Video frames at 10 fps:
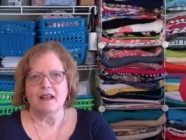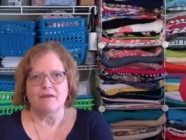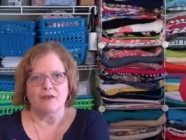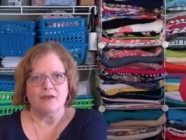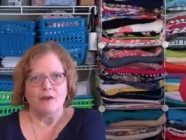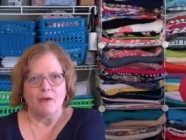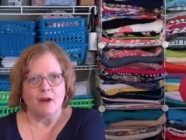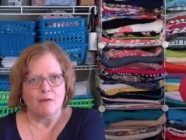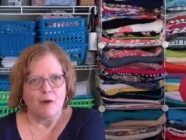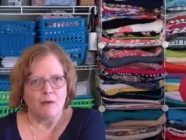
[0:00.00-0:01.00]
If you're
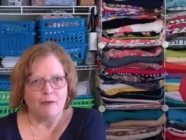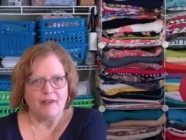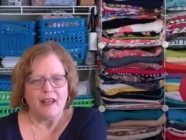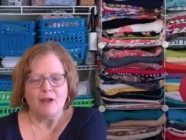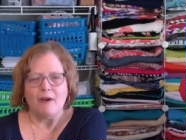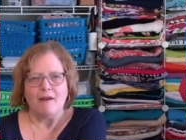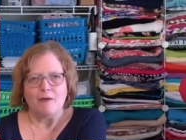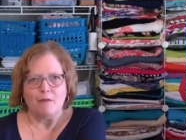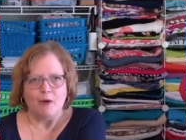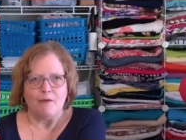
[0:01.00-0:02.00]
sewing a woven, that you have
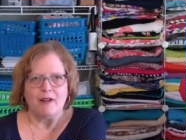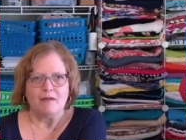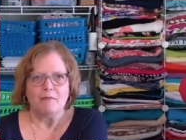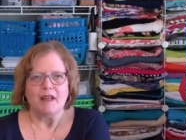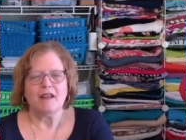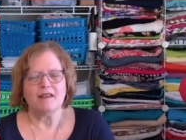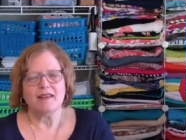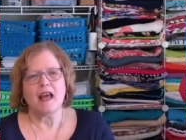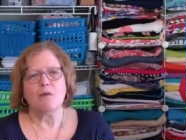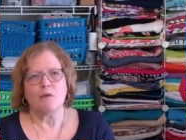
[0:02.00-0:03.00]
a woven, because
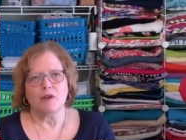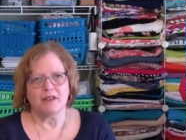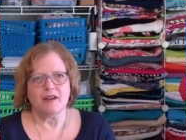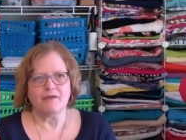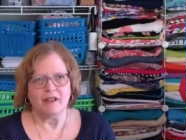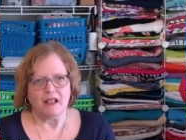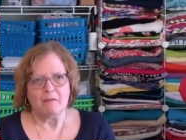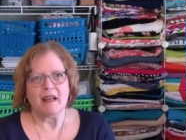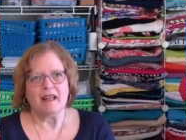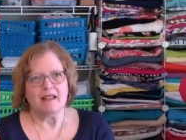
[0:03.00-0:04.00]
that will definitely
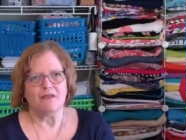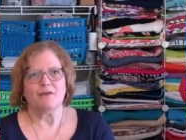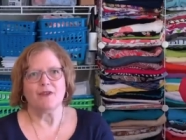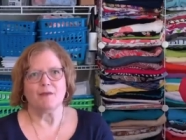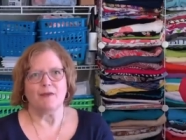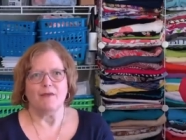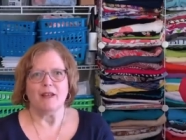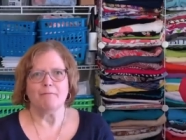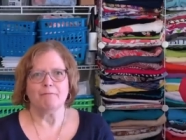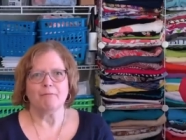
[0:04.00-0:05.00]
make a difference with
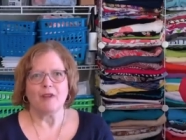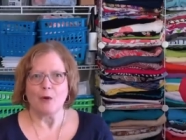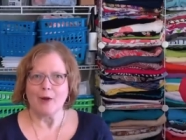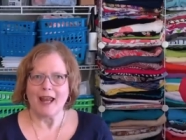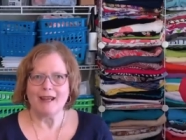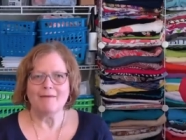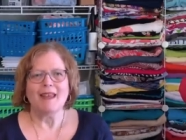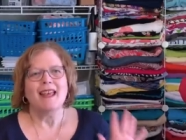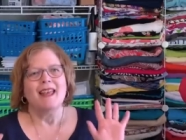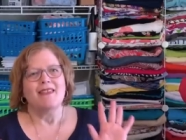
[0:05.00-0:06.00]
fit. Okay,
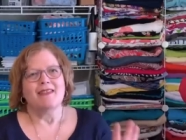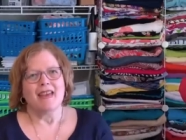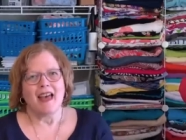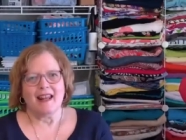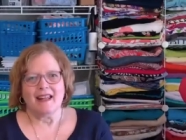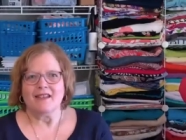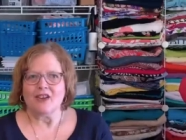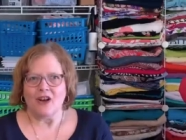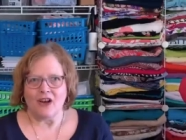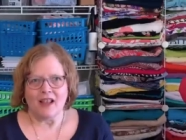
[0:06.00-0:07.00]
that is
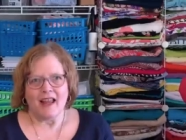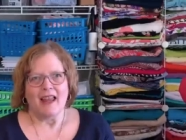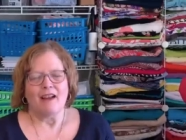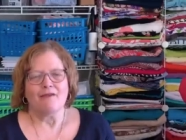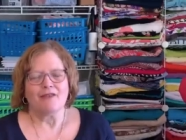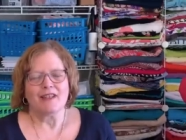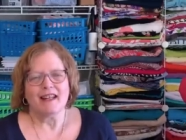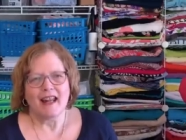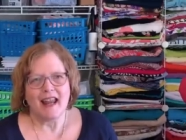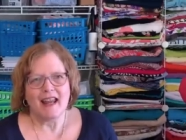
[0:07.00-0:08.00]
all I have for
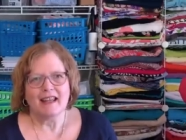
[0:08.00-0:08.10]
today.